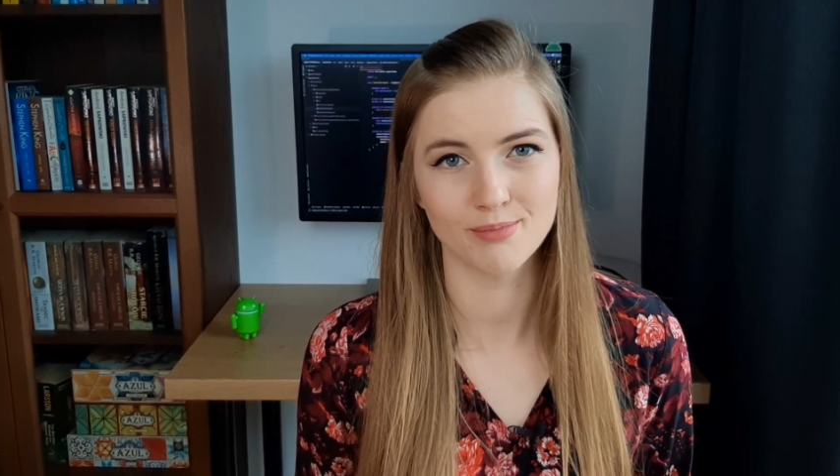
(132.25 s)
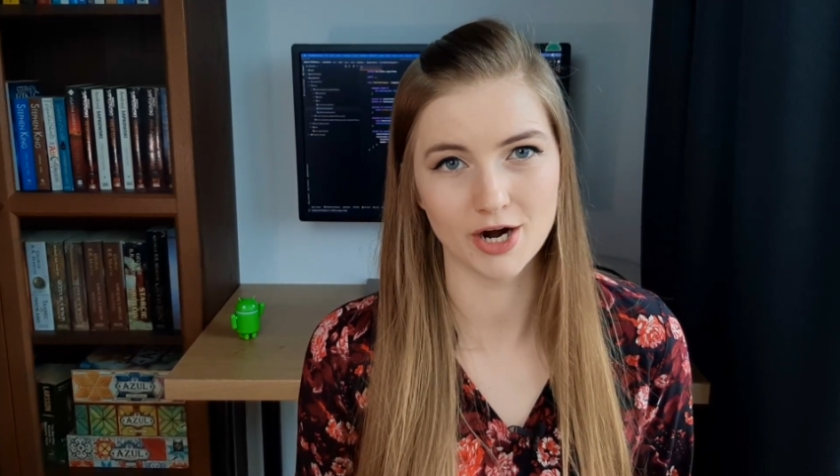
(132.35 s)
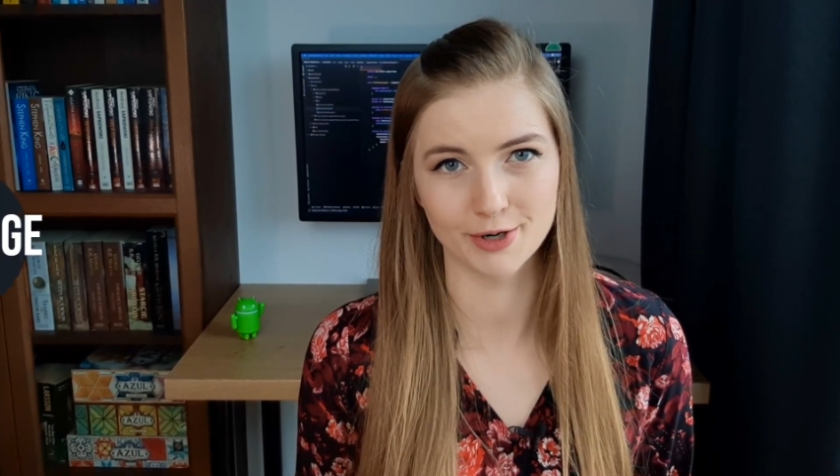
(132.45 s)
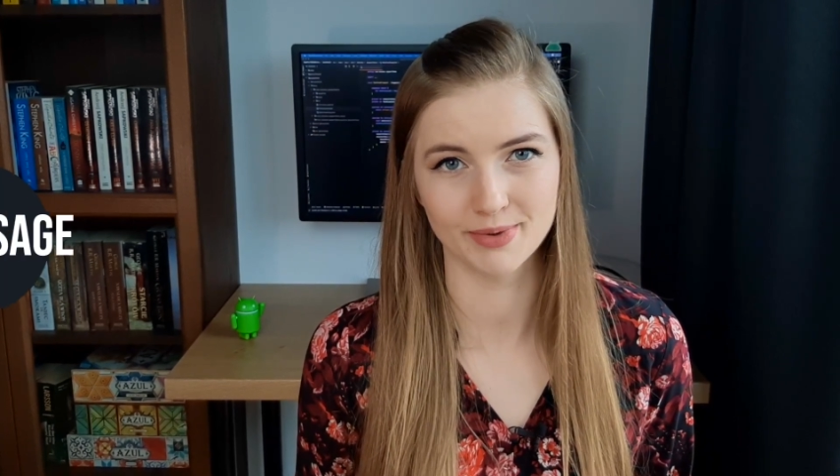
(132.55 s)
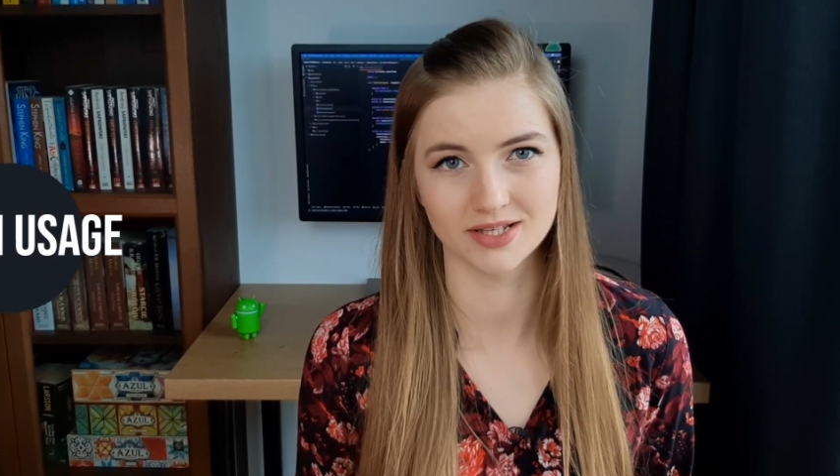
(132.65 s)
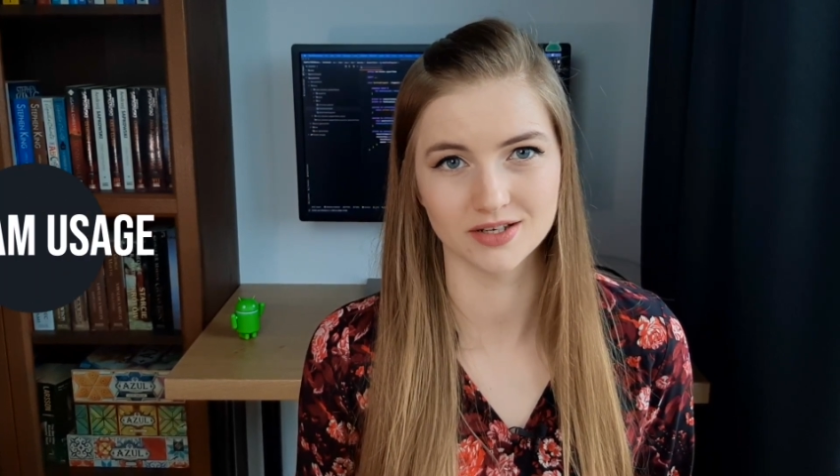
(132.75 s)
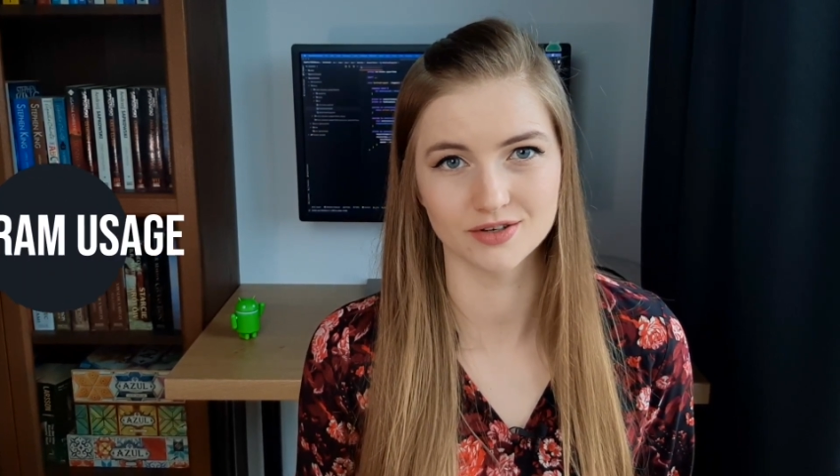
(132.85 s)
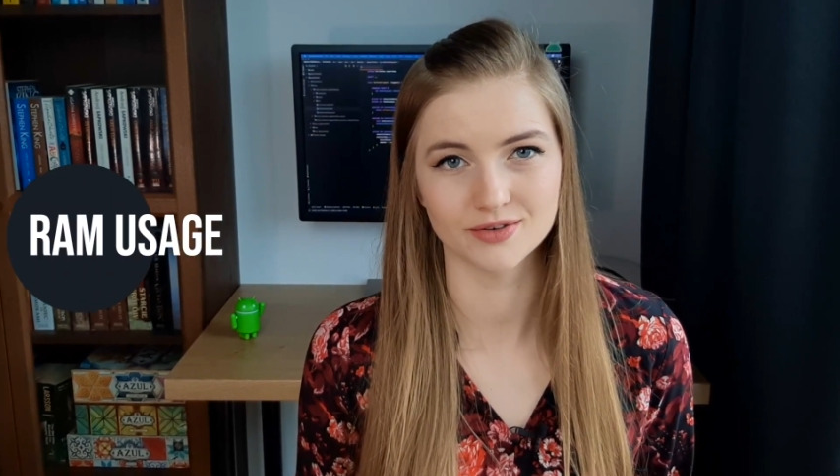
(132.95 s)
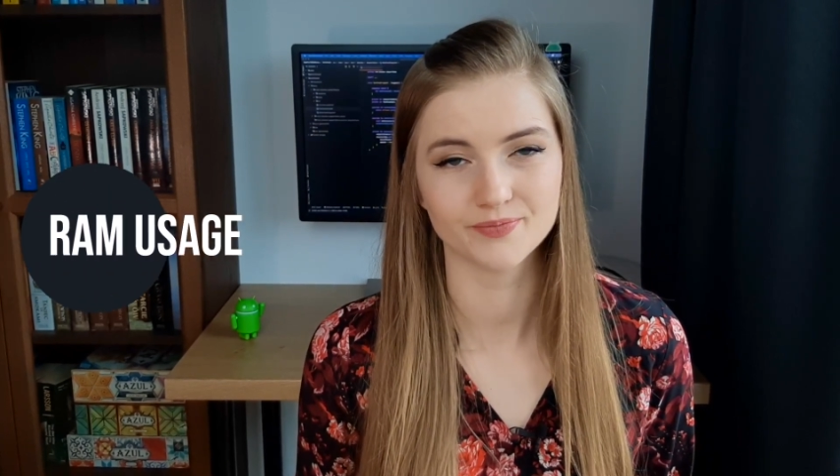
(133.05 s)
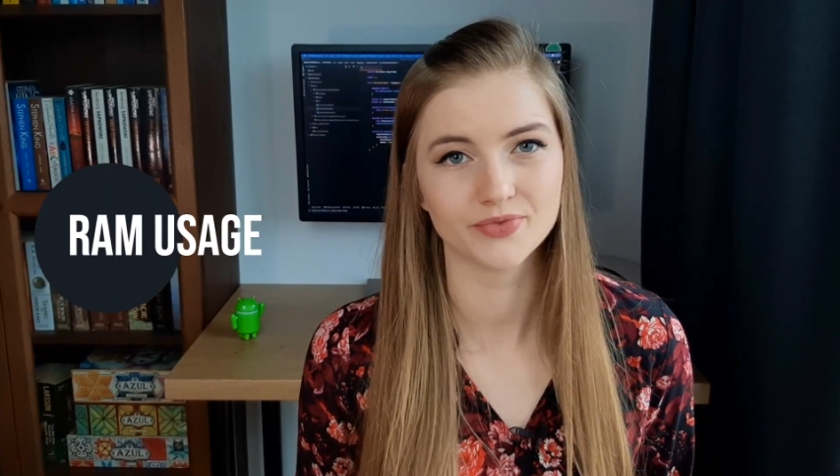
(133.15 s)

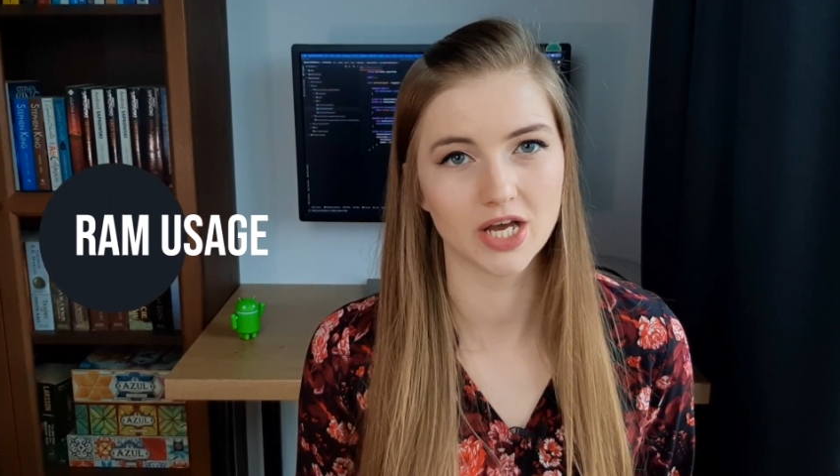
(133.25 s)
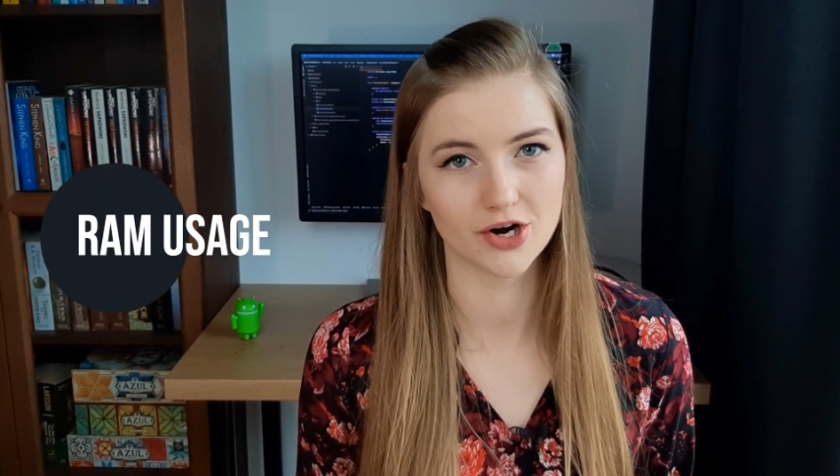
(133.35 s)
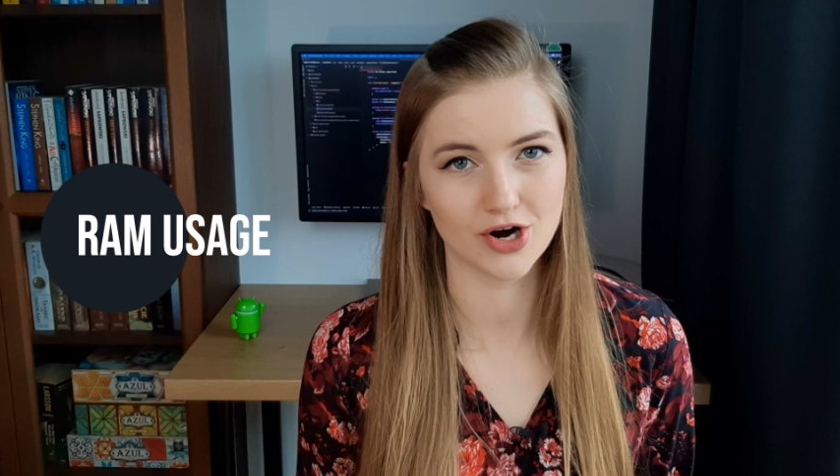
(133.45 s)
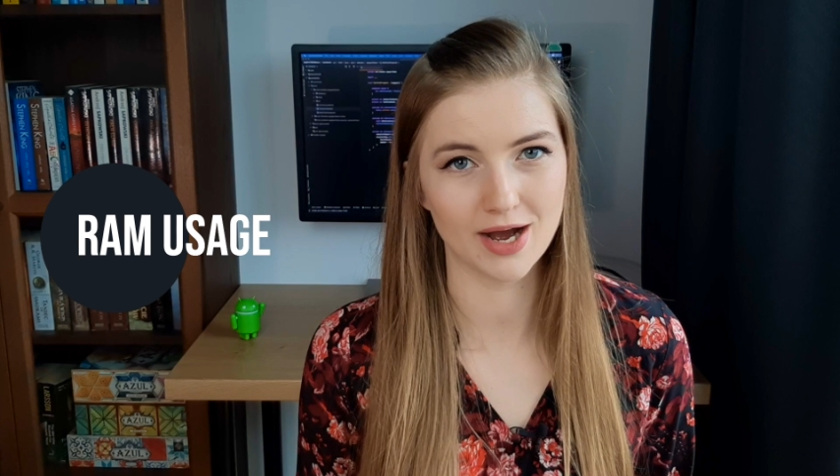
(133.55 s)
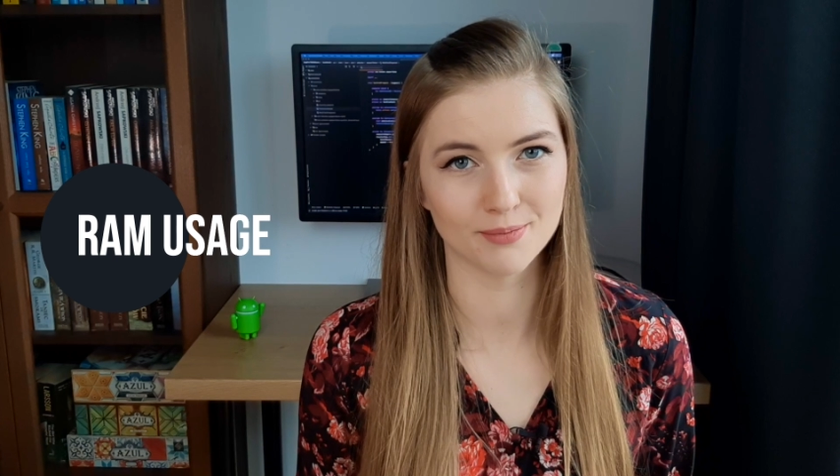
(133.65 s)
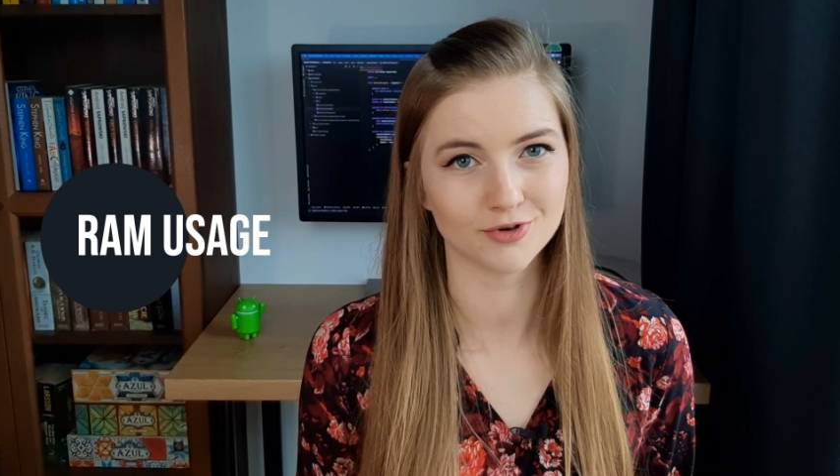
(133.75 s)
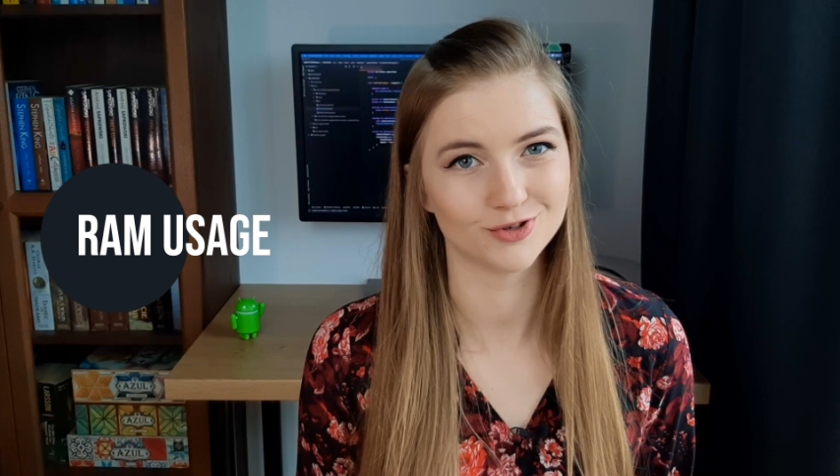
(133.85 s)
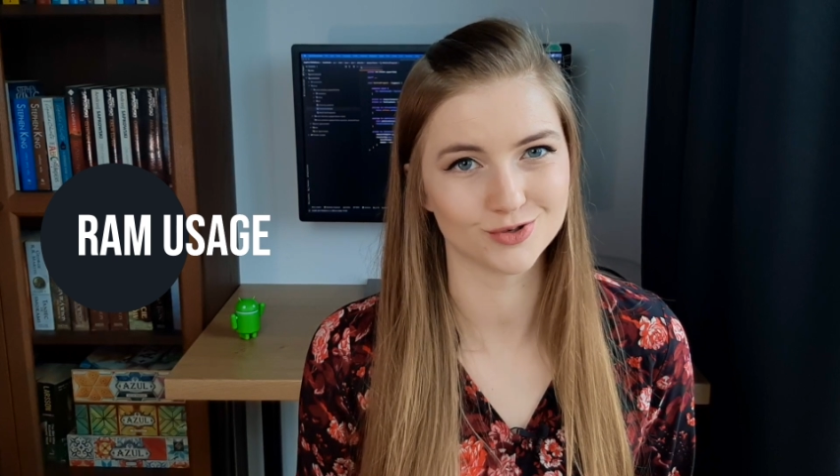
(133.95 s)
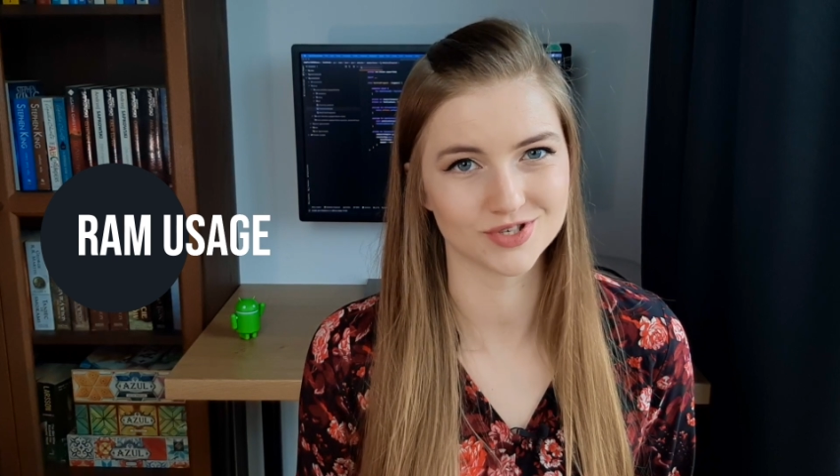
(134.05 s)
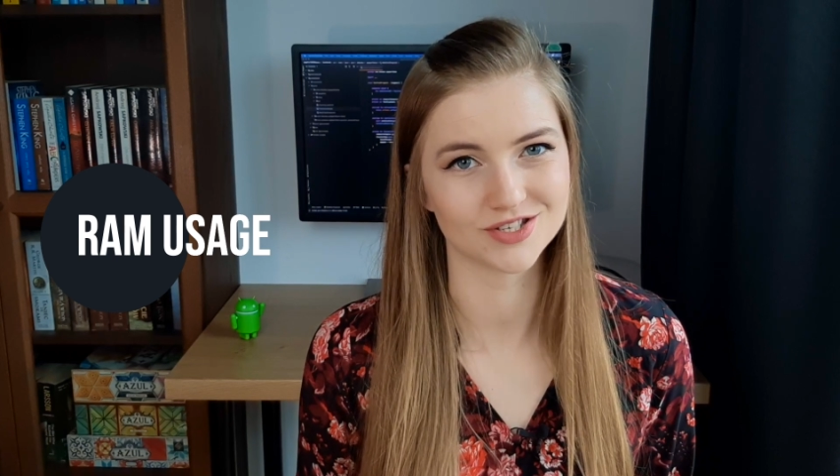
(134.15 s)
parameter, RAM
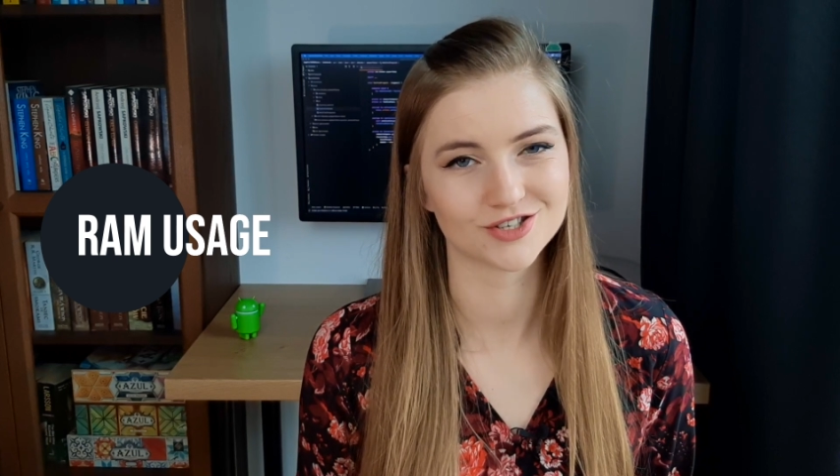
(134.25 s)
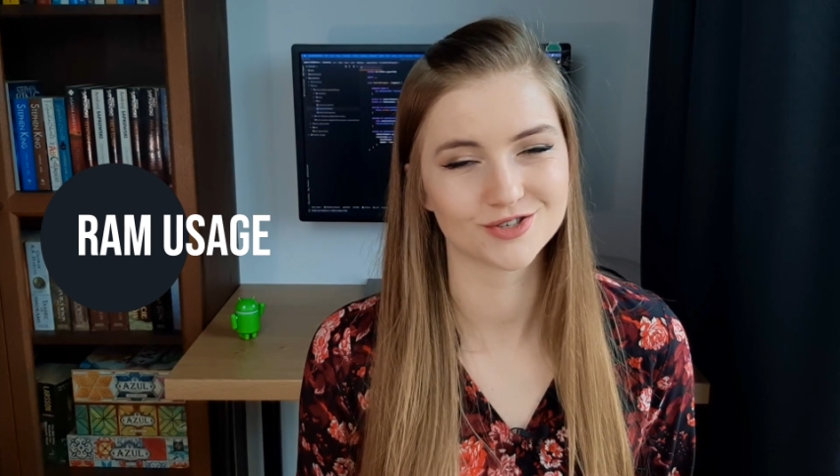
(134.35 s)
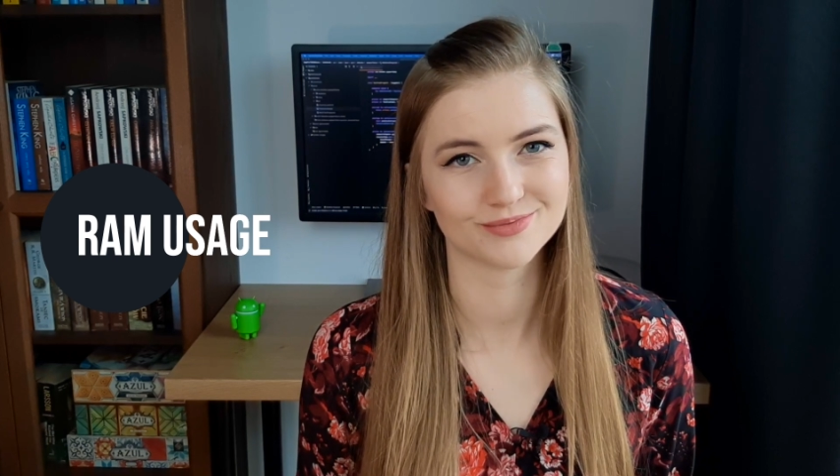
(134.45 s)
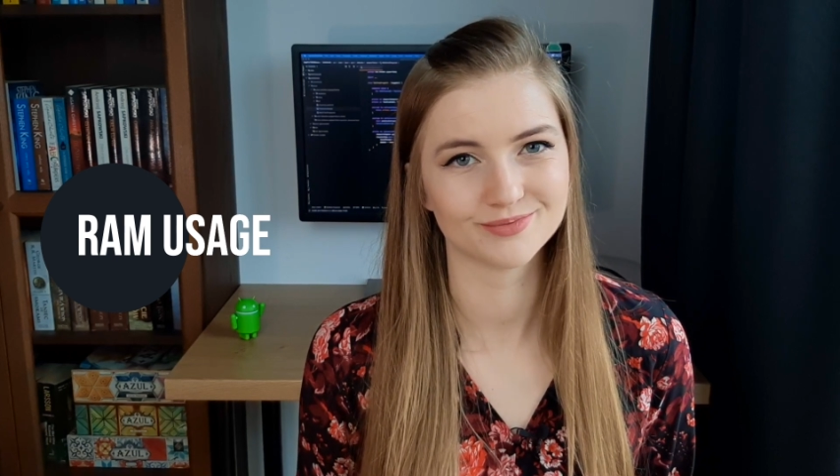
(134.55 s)
usage.